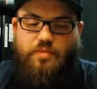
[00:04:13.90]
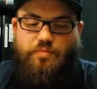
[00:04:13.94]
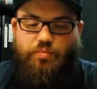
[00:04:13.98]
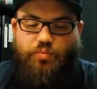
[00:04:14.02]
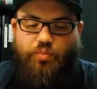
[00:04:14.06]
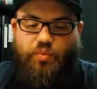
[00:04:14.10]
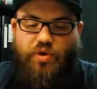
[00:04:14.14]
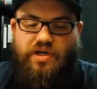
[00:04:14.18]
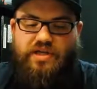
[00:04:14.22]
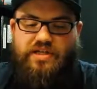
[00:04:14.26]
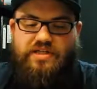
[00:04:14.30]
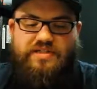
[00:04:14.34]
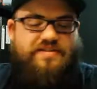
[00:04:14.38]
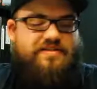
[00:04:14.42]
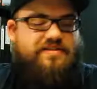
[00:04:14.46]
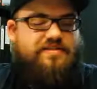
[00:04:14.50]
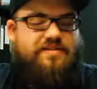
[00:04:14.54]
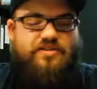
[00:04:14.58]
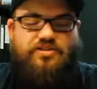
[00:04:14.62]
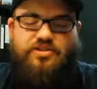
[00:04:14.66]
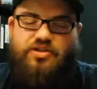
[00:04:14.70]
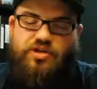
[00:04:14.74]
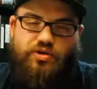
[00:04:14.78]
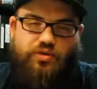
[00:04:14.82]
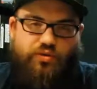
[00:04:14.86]
but it's
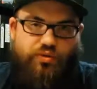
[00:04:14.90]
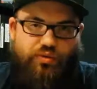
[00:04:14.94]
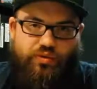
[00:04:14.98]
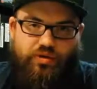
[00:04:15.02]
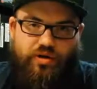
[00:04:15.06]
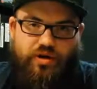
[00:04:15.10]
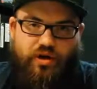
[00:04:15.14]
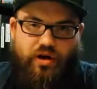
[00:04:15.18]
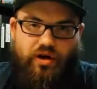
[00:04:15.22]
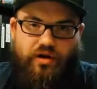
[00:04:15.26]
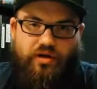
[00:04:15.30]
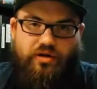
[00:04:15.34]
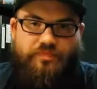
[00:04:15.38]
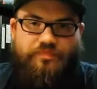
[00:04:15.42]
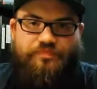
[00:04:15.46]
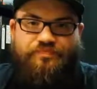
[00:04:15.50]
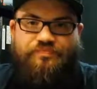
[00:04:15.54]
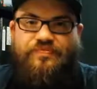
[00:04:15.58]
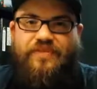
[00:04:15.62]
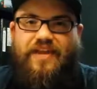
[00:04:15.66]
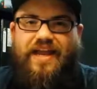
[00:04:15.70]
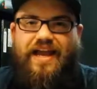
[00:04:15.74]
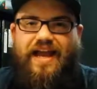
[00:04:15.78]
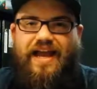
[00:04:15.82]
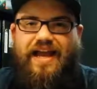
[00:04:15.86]
such a cool card,
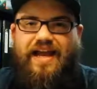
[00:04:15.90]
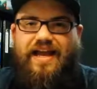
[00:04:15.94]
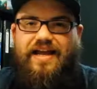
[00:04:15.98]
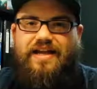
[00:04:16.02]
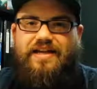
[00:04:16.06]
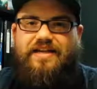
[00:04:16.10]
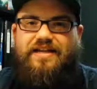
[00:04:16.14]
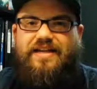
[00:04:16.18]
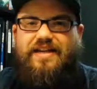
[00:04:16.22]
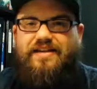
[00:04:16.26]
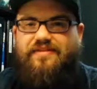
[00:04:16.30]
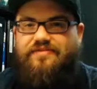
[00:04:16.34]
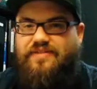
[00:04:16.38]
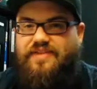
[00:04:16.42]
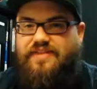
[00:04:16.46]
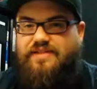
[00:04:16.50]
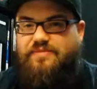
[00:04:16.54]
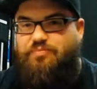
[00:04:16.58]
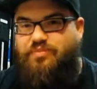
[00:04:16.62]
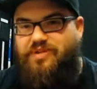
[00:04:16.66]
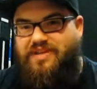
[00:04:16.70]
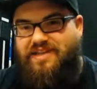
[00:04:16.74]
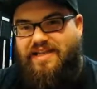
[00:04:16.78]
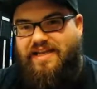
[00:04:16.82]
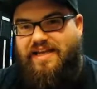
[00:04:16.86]
and if he's
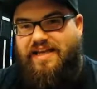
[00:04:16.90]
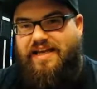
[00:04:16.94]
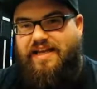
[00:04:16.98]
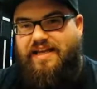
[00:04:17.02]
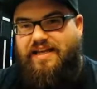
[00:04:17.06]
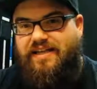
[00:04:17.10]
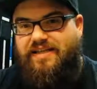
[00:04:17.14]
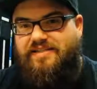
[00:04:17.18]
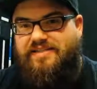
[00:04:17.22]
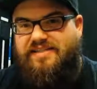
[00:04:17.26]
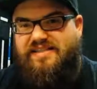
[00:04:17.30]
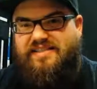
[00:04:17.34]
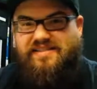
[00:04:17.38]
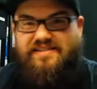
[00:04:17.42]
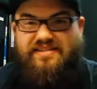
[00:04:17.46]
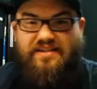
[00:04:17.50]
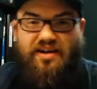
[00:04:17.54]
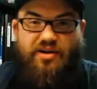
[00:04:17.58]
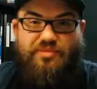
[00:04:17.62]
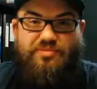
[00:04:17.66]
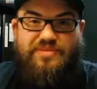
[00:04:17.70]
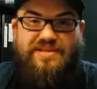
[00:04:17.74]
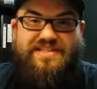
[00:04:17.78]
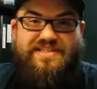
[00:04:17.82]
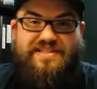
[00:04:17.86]
playing
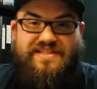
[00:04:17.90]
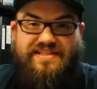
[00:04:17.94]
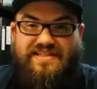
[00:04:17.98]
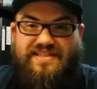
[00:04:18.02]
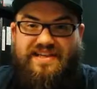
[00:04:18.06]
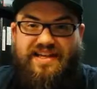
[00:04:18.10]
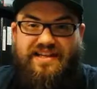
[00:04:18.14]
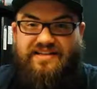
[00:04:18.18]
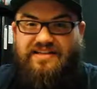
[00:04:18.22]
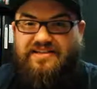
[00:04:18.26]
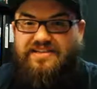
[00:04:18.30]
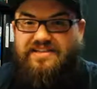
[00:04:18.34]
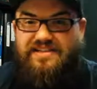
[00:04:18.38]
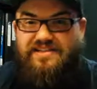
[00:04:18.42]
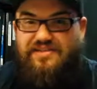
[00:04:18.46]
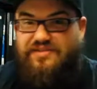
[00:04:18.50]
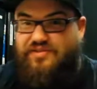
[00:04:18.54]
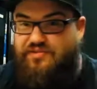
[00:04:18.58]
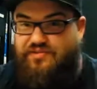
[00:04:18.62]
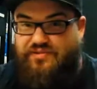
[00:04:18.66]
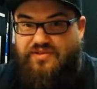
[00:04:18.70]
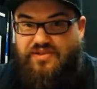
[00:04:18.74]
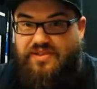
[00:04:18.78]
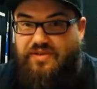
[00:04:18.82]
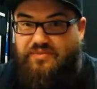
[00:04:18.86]
zombies and skeletons
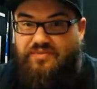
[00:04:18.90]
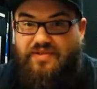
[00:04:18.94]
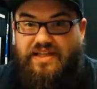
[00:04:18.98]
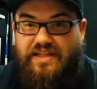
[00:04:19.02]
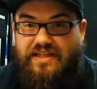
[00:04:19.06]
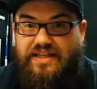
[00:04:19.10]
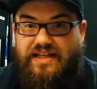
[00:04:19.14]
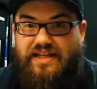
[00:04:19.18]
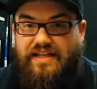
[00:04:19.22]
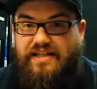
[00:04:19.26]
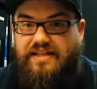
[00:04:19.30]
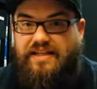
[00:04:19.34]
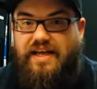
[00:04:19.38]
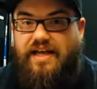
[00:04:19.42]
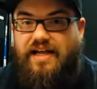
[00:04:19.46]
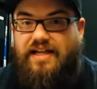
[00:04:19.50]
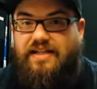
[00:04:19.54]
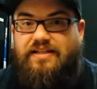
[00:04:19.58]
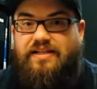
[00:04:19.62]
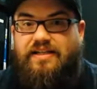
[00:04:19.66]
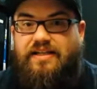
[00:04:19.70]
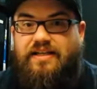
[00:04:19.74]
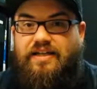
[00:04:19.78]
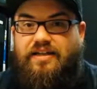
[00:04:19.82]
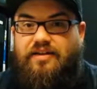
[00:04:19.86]
or something like
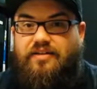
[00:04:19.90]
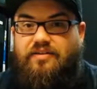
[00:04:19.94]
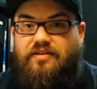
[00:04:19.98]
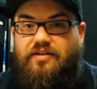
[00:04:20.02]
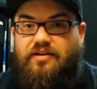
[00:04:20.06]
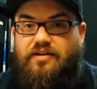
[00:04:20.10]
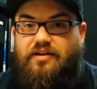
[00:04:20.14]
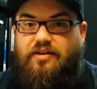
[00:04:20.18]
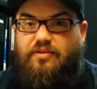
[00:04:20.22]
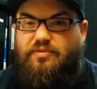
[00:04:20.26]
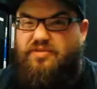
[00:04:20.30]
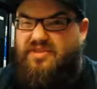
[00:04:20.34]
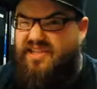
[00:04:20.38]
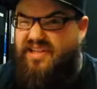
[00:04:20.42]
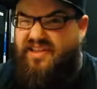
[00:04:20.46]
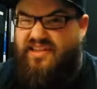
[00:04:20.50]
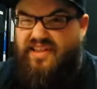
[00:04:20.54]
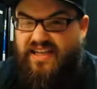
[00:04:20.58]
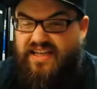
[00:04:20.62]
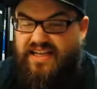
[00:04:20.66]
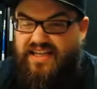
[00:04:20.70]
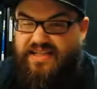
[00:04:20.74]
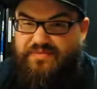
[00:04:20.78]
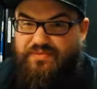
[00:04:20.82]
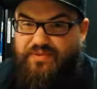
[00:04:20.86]
that, which I
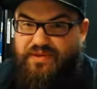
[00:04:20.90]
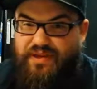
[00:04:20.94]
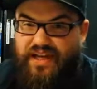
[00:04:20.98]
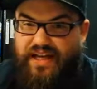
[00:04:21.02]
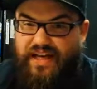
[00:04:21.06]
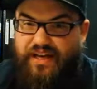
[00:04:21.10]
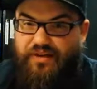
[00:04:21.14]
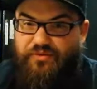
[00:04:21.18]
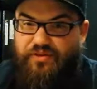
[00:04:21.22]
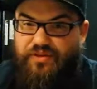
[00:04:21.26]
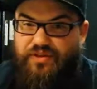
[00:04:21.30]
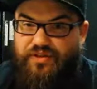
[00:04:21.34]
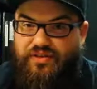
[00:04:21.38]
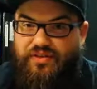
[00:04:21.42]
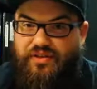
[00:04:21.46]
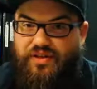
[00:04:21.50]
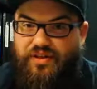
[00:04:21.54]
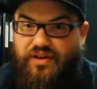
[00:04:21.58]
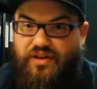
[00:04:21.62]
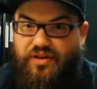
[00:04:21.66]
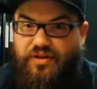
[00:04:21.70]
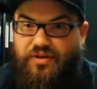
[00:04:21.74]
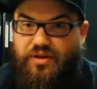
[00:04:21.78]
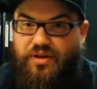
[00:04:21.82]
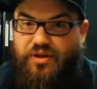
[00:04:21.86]
think he's playing with
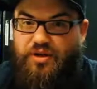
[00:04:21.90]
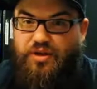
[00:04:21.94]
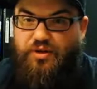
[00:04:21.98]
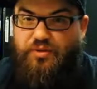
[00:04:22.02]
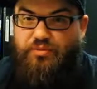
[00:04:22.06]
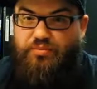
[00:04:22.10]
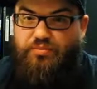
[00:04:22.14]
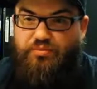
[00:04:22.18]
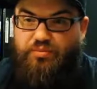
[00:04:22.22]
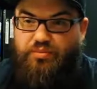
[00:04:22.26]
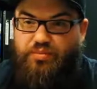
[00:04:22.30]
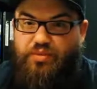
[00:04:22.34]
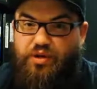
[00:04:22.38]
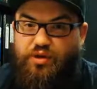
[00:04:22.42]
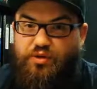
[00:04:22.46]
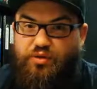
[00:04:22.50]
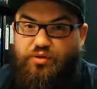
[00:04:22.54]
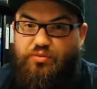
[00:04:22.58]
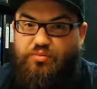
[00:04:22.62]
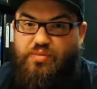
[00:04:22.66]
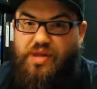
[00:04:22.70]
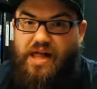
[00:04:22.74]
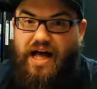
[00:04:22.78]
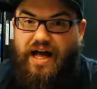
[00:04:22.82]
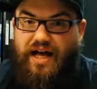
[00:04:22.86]

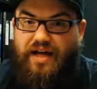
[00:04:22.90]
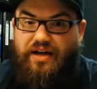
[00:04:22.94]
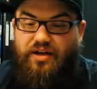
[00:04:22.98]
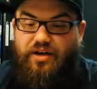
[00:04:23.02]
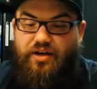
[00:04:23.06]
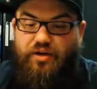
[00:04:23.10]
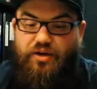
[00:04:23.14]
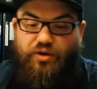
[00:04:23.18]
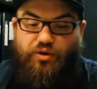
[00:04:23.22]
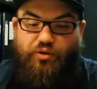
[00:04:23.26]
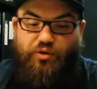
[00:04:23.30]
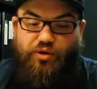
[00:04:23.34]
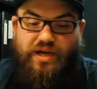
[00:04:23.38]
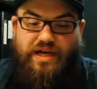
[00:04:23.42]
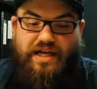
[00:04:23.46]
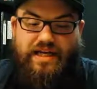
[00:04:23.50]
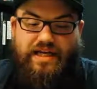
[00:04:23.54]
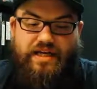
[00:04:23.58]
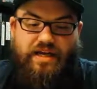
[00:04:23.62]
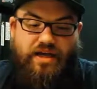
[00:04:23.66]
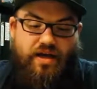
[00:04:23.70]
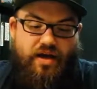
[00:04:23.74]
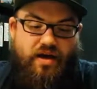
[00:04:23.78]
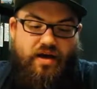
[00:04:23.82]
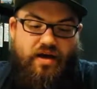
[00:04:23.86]
blue, black, green,